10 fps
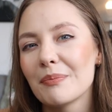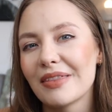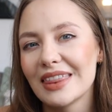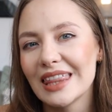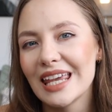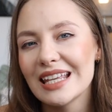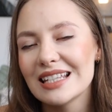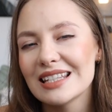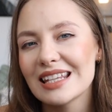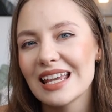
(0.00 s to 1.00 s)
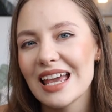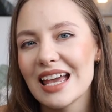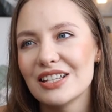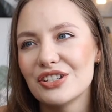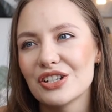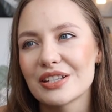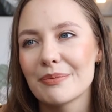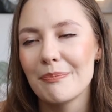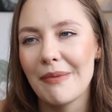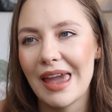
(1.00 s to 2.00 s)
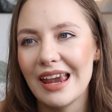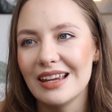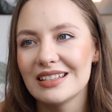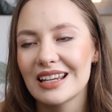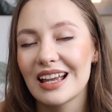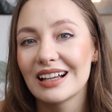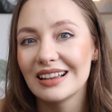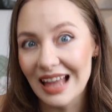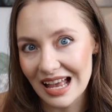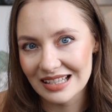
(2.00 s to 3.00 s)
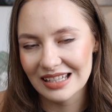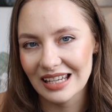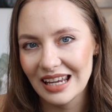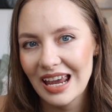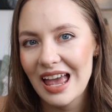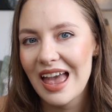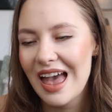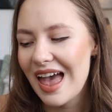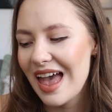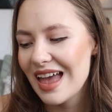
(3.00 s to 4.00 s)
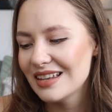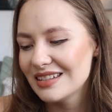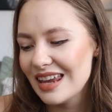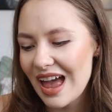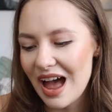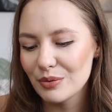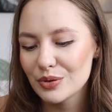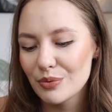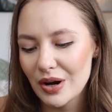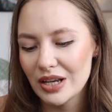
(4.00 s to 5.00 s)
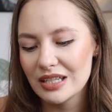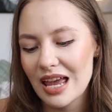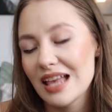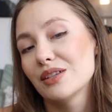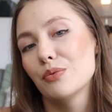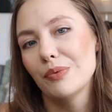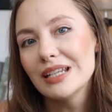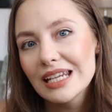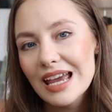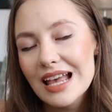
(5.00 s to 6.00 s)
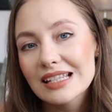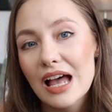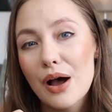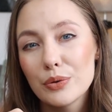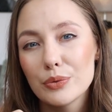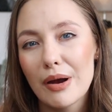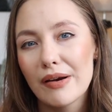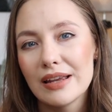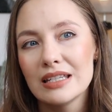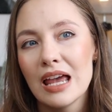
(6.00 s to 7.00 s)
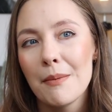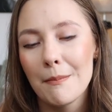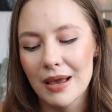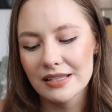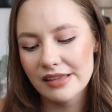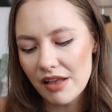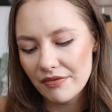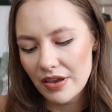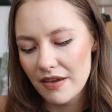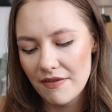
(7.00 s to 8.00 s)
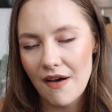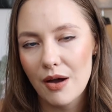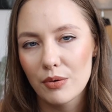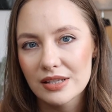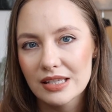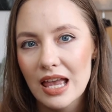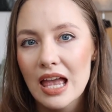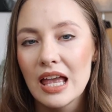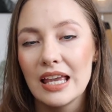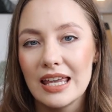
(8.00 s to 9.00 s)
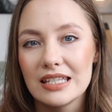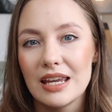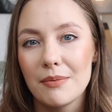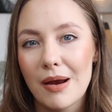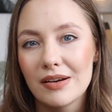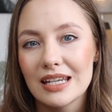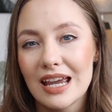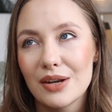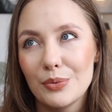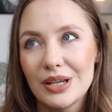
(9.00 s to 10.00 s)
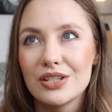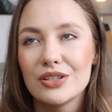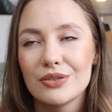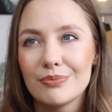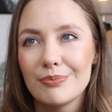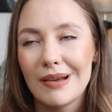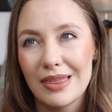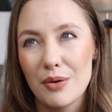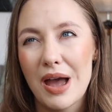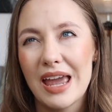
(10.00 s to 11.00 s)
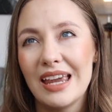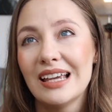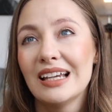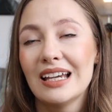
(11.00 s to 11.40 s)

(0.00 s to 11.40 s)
but this is just made classy. And yeah, I would wear it as a wedding guest. I would wear it myself if I was getting married again, which, by the way,